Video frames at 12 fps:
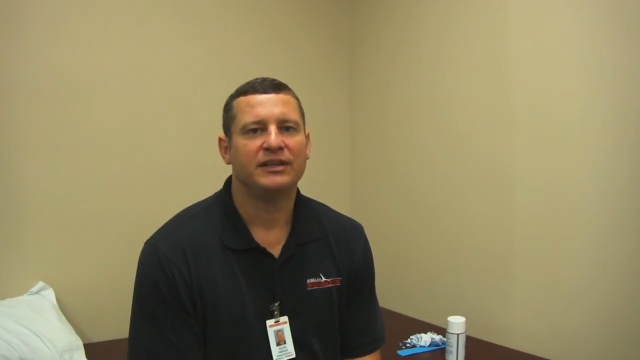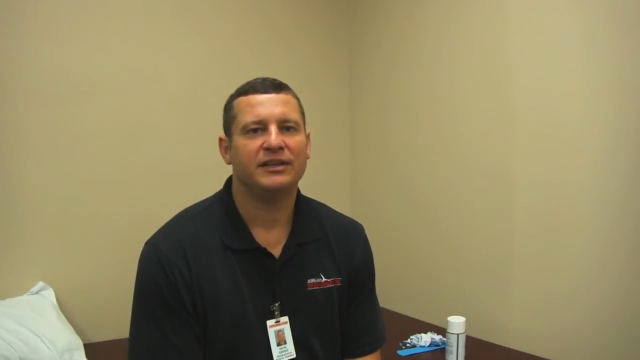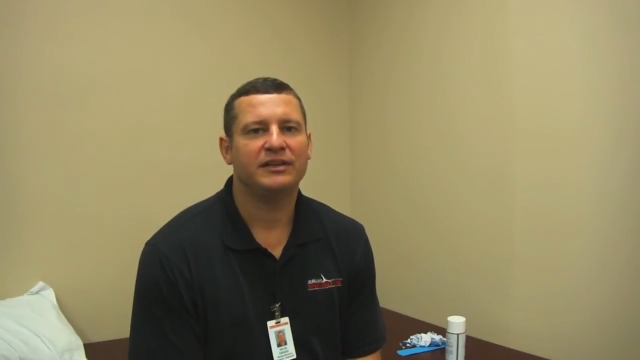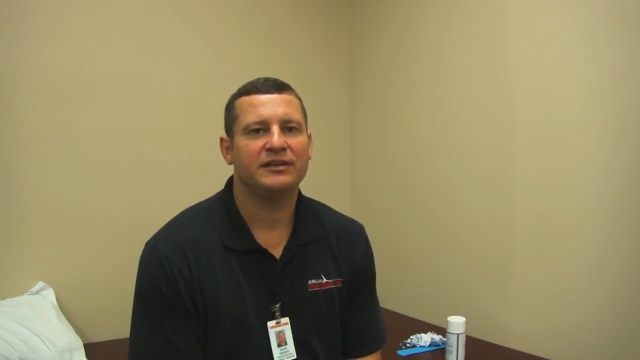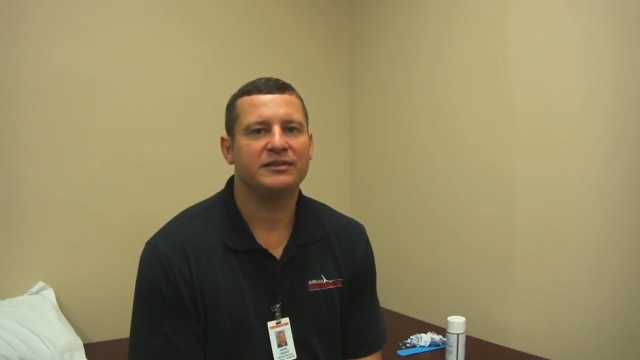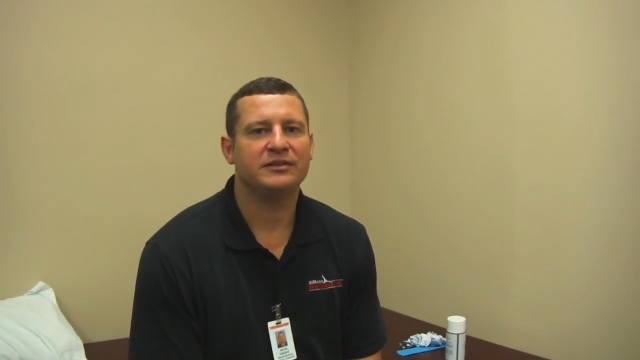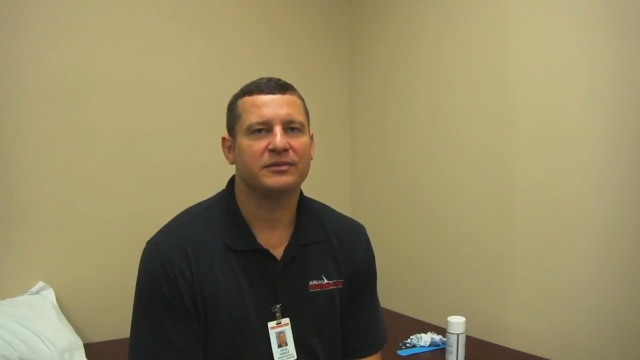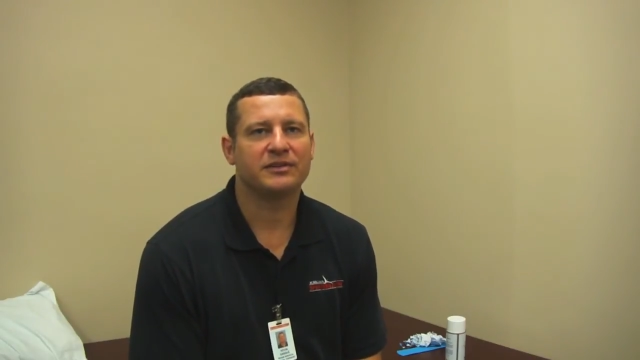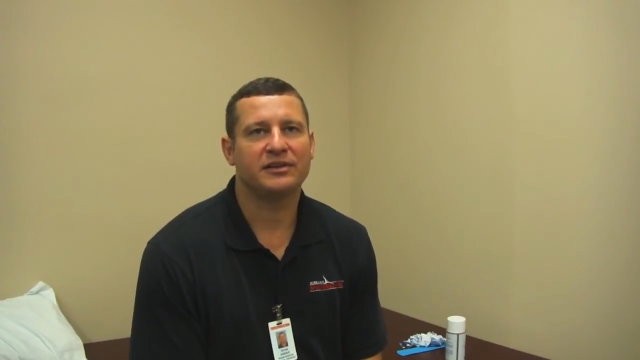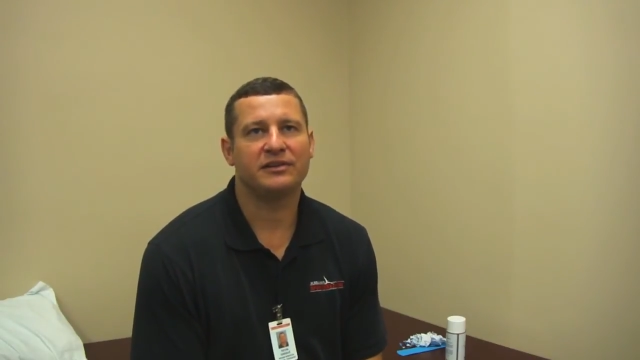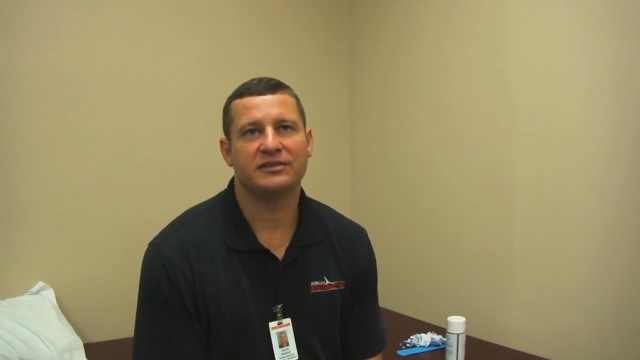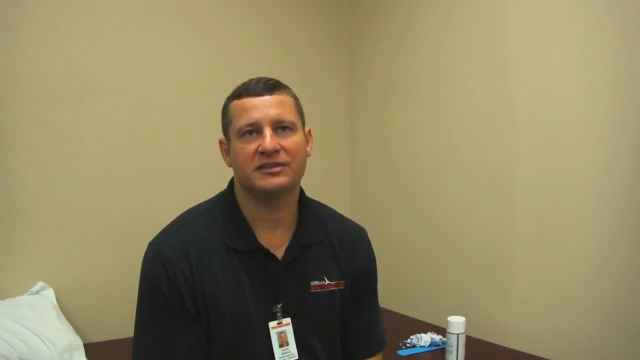You can use what's
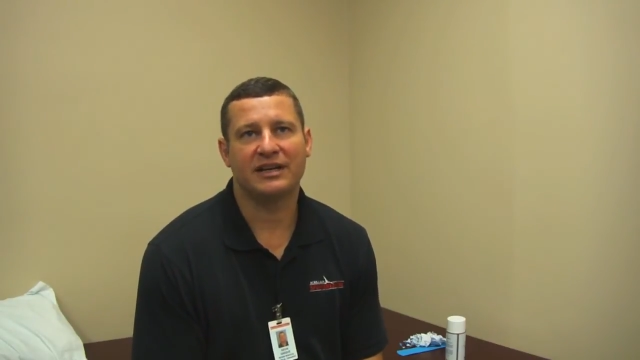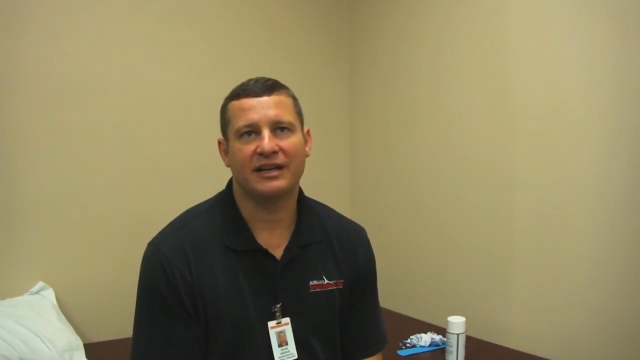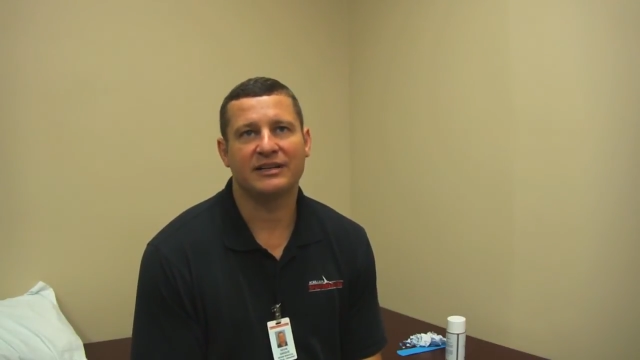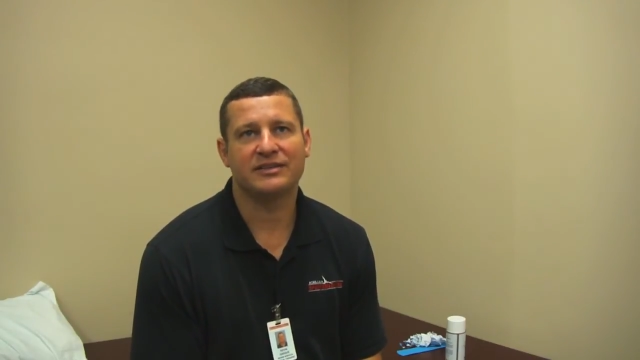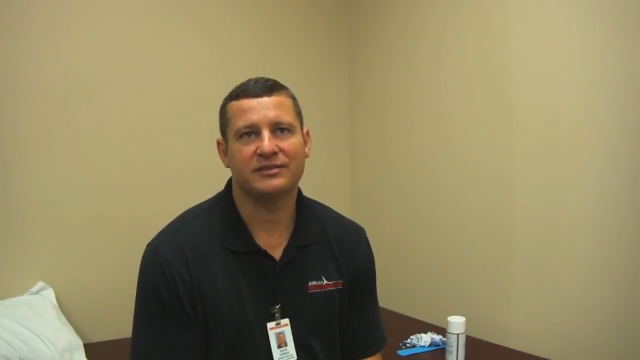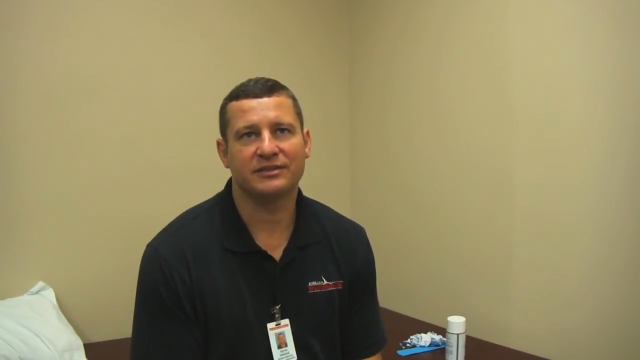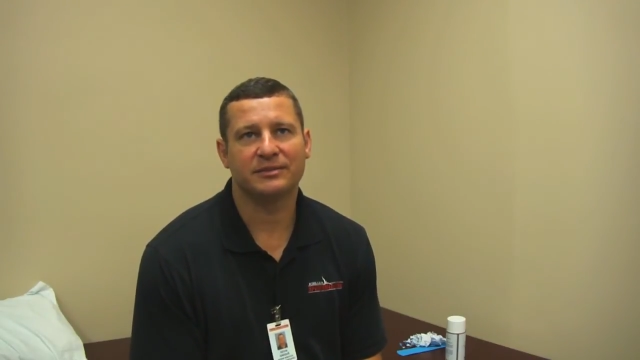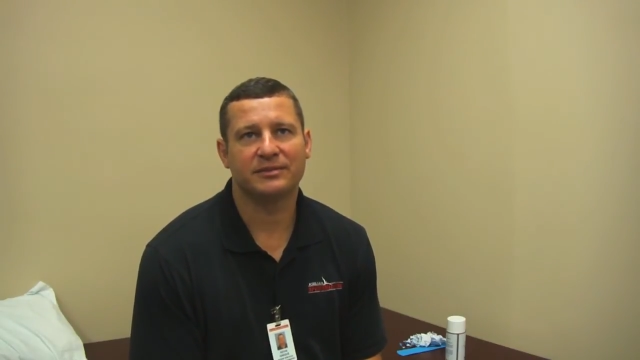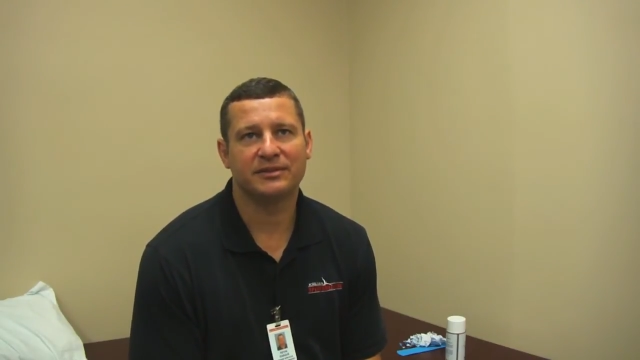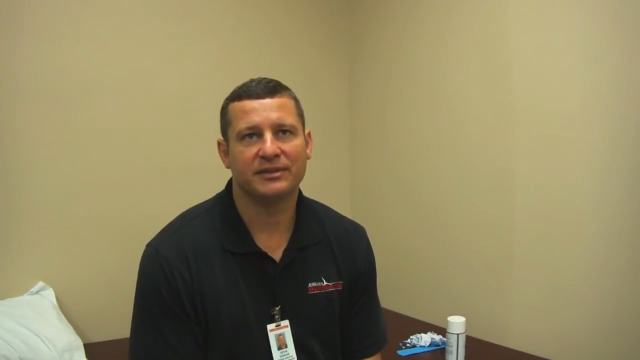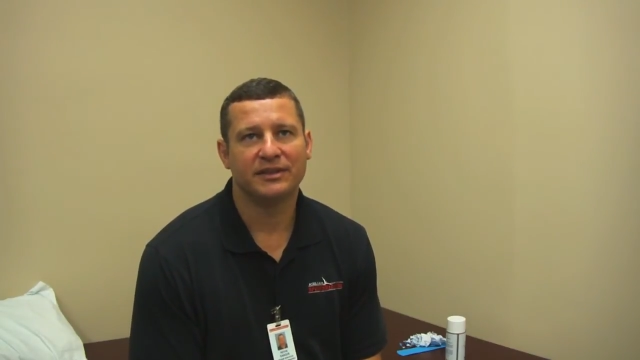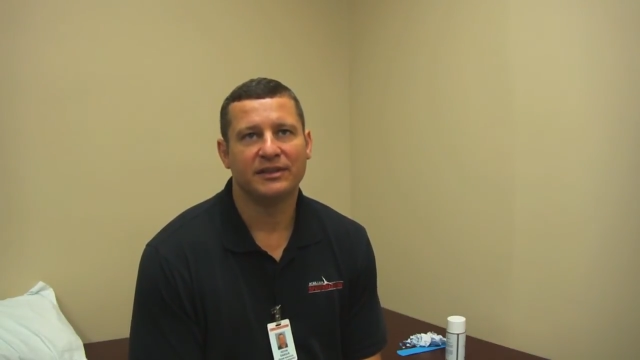called just eye
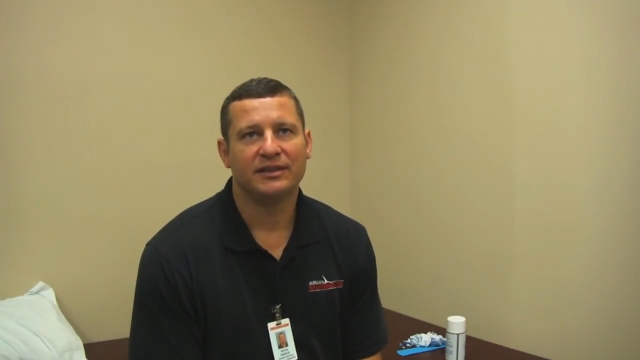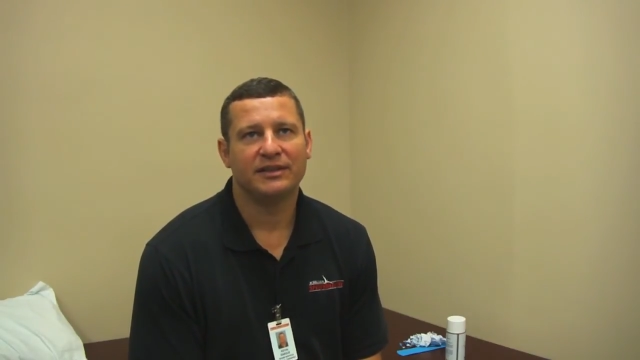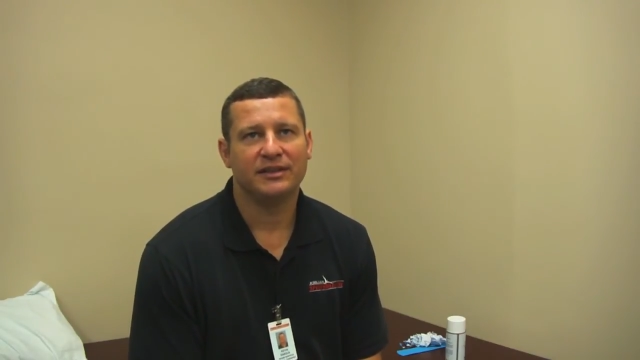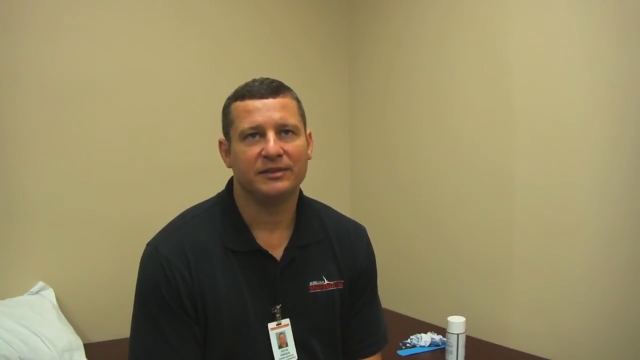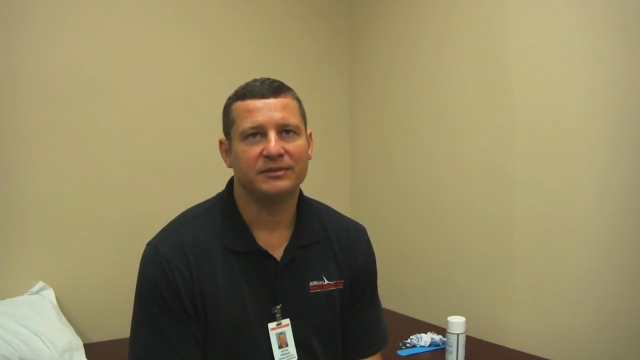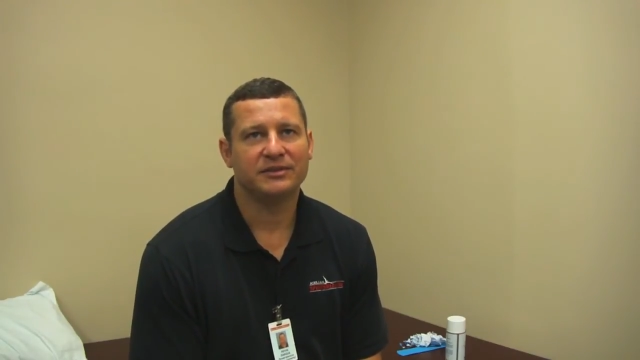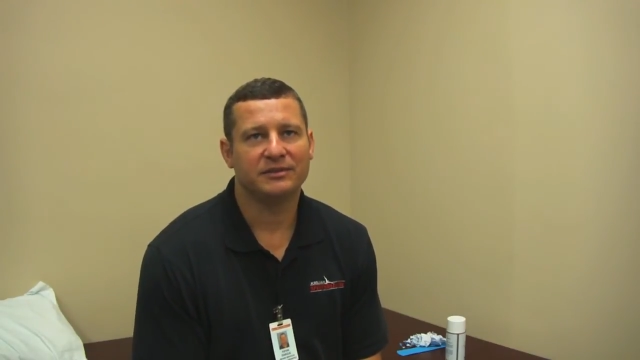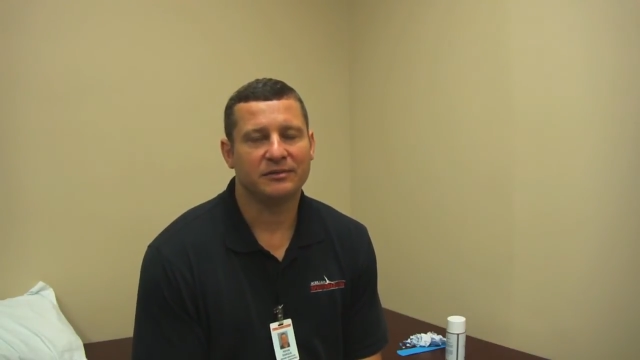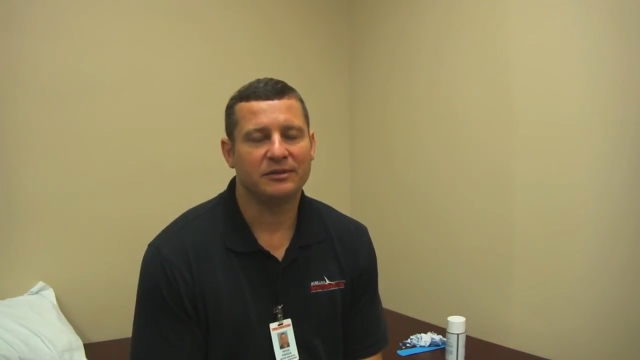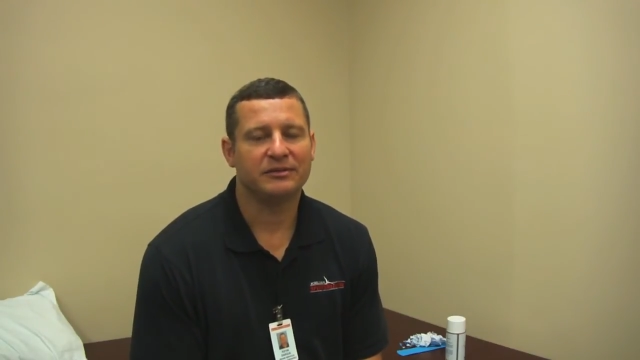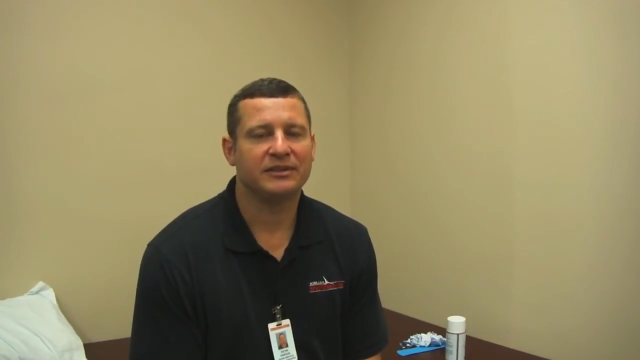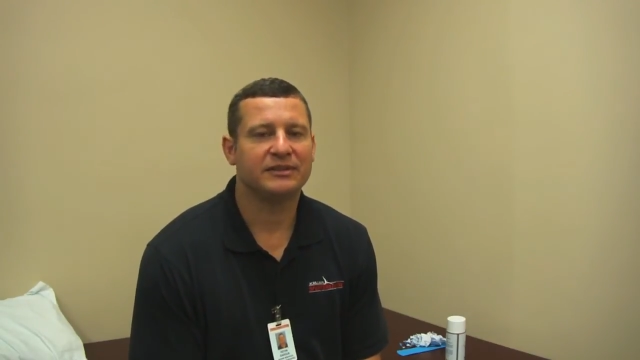strips, which are
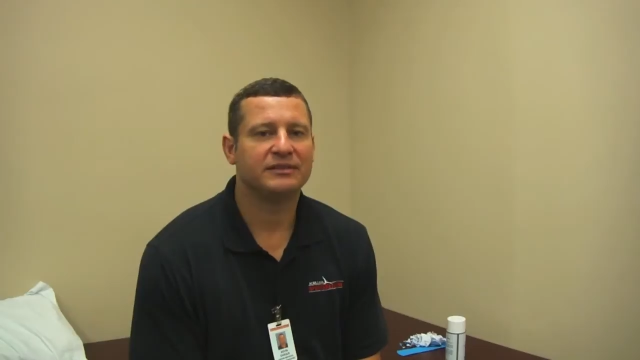what we,